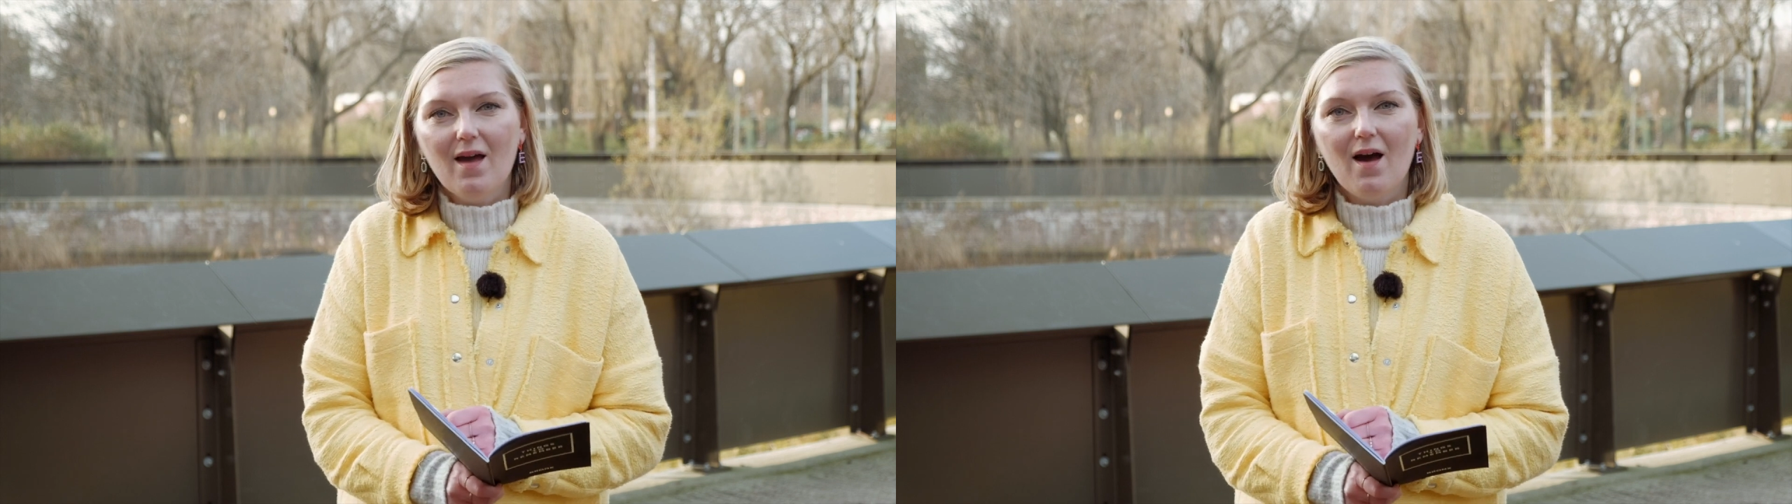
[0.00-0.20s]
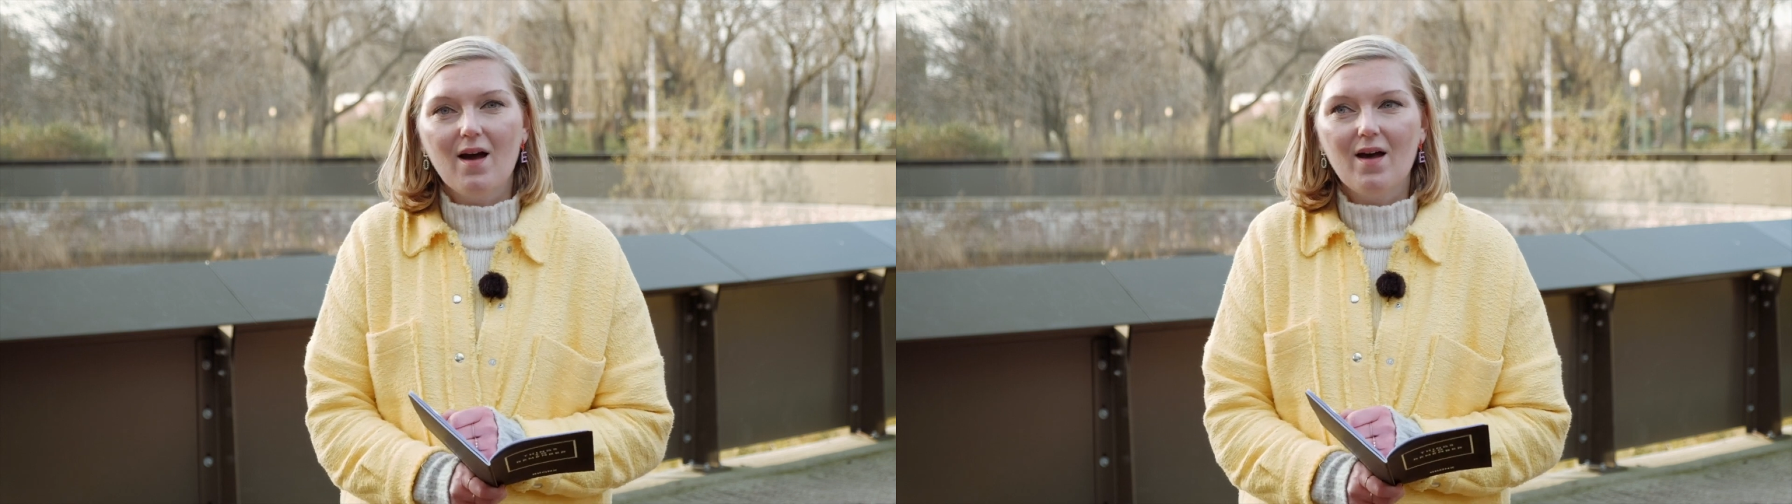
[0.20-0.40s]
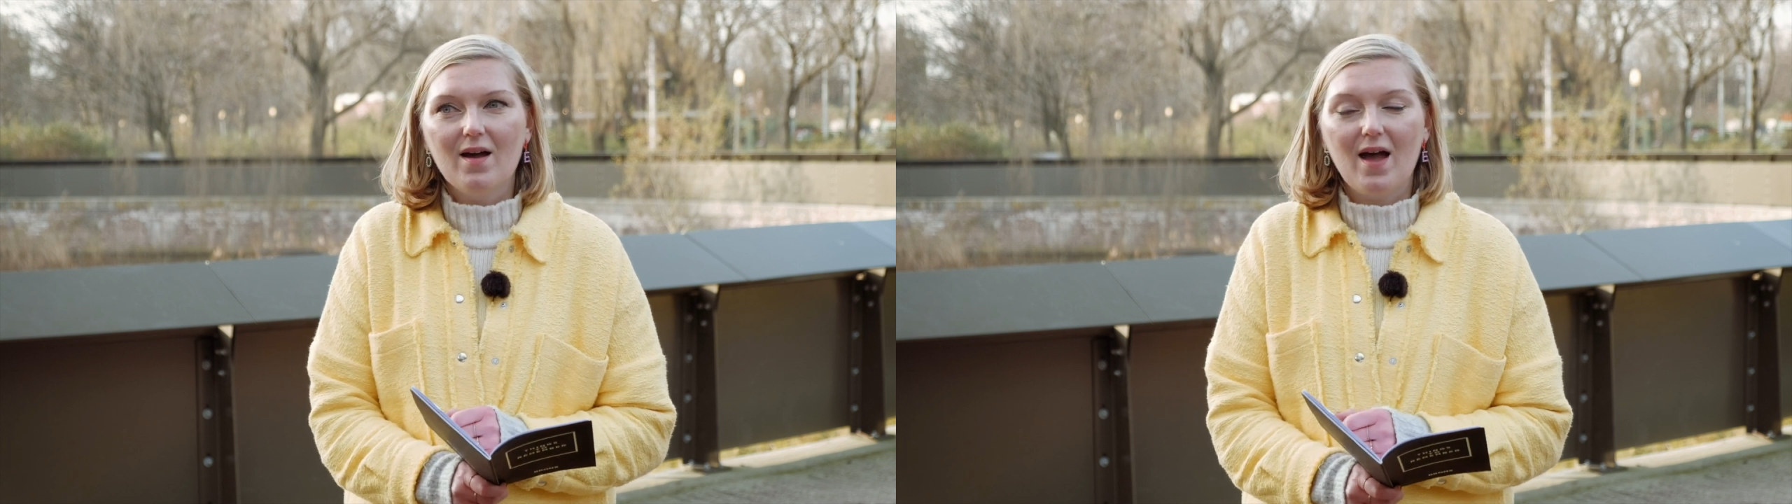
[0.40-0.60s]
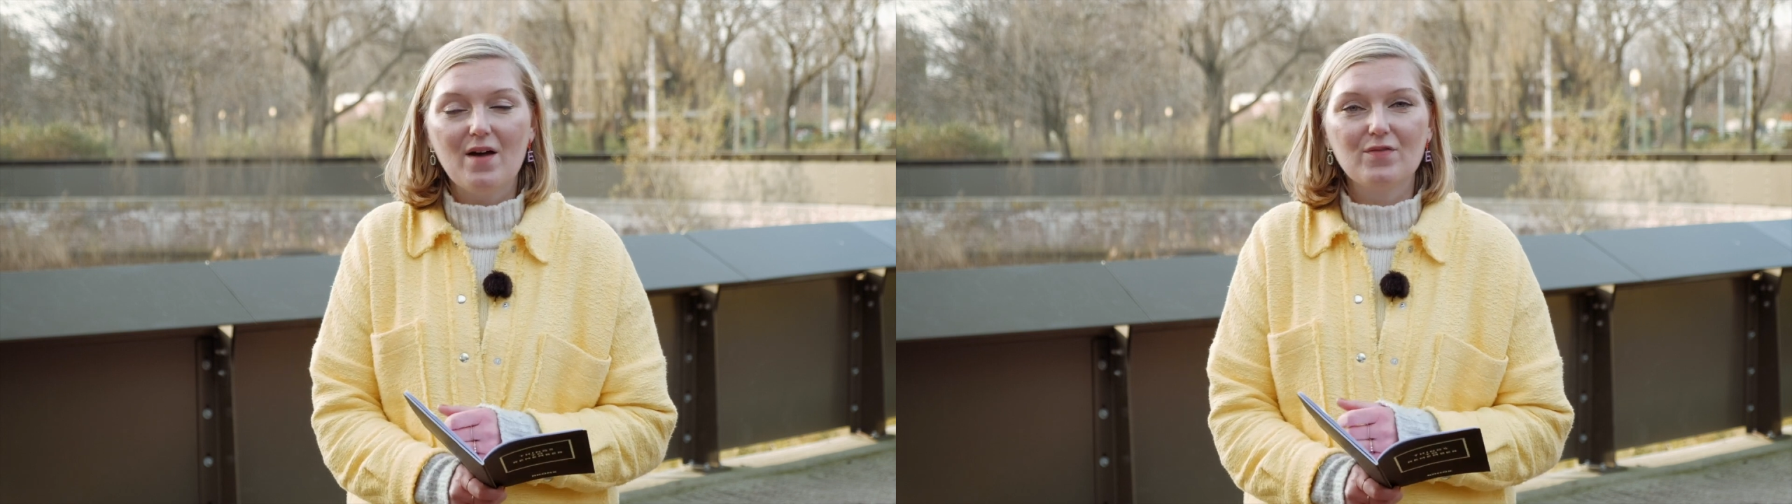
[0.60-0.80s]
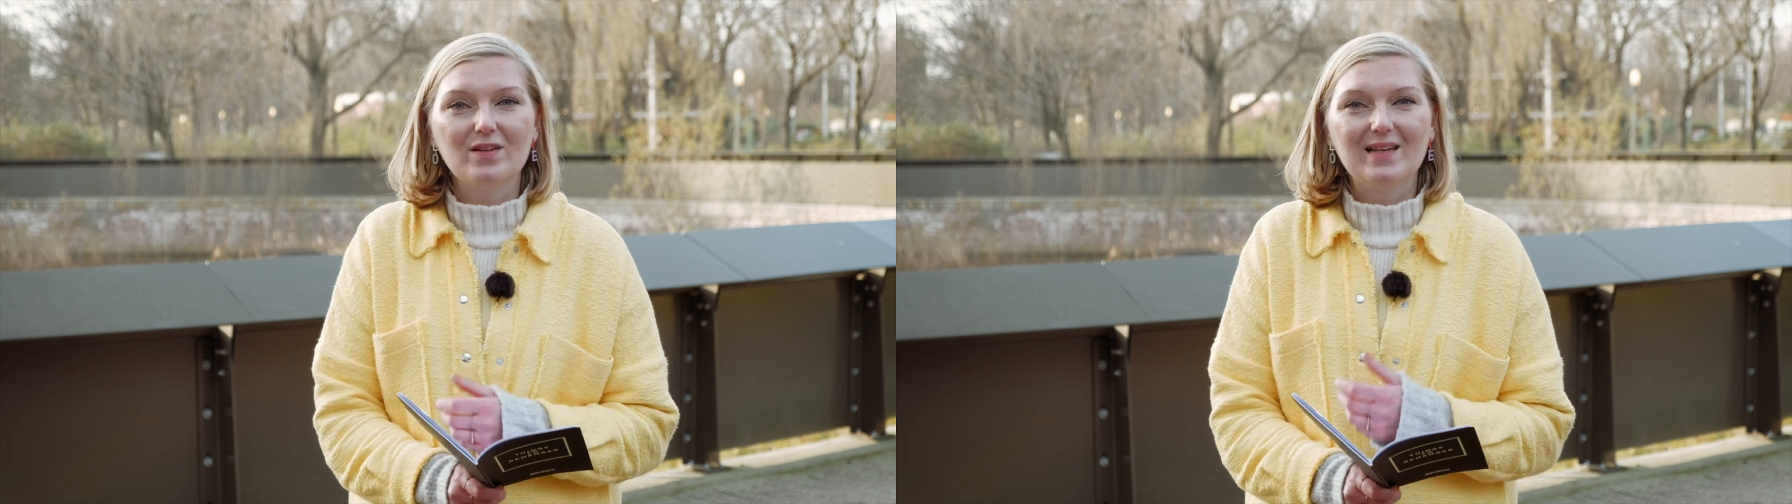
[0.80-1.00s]

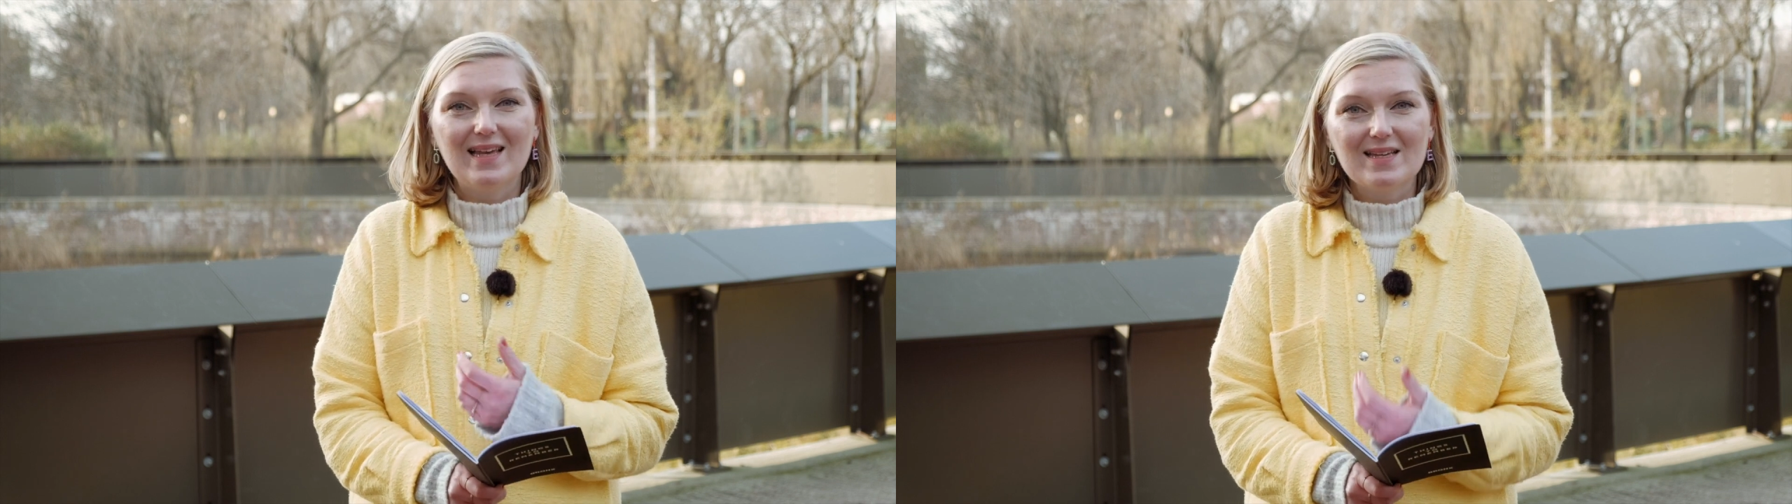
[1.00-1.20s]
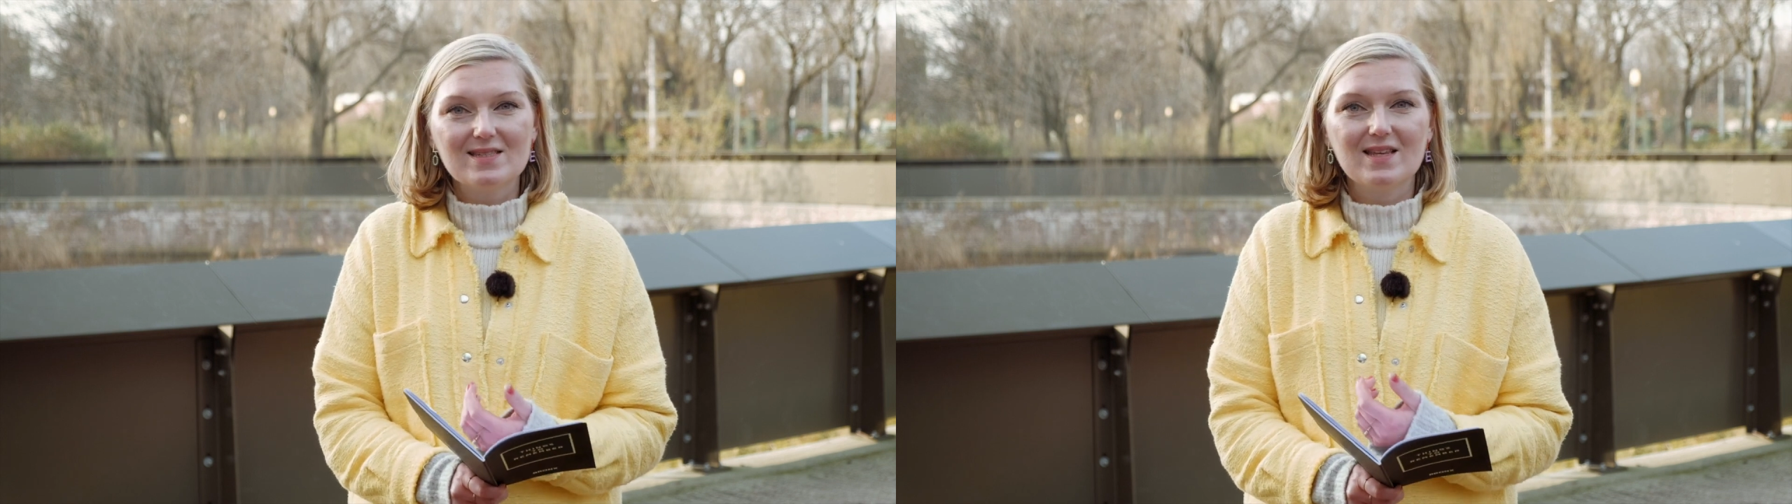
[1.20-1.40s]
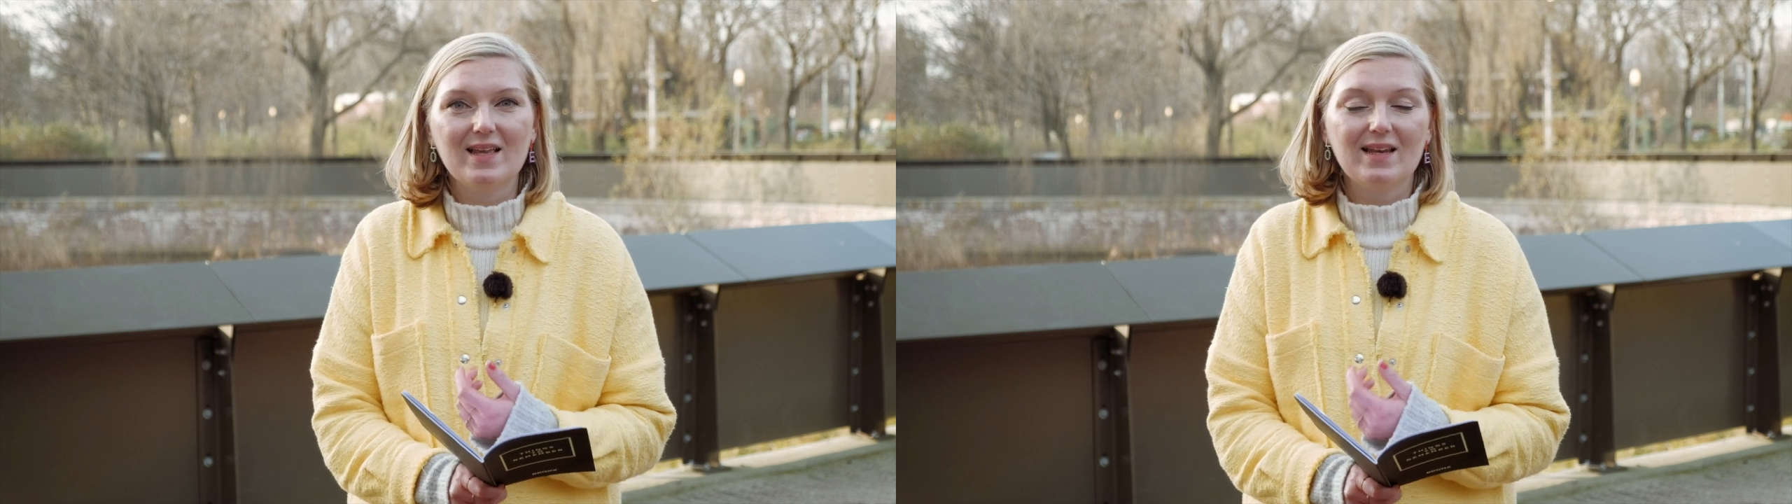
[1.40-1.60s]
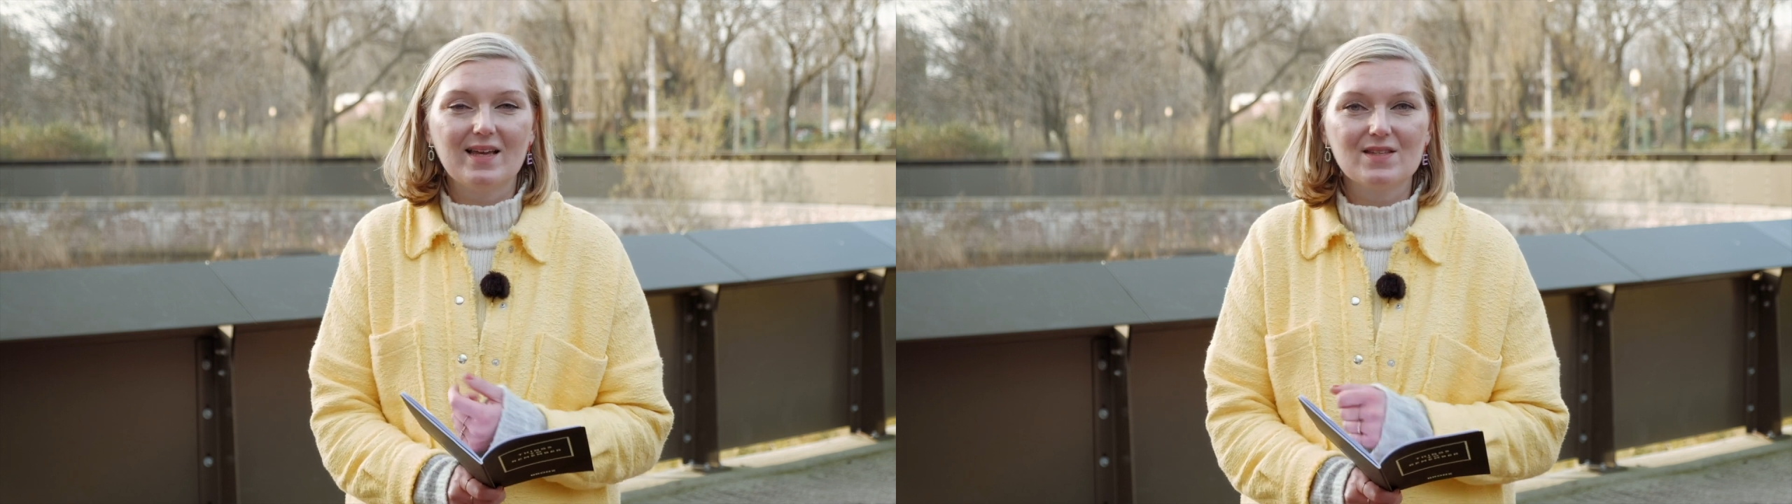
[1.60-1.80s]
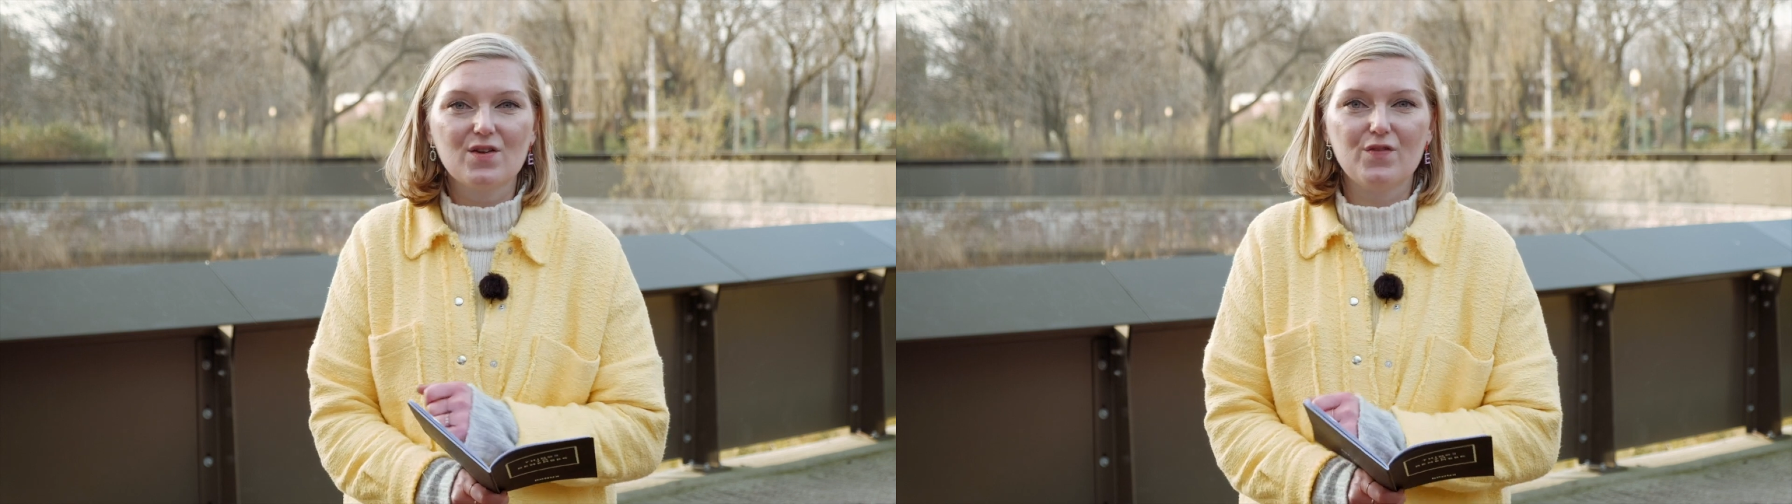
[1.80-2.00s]
have less and less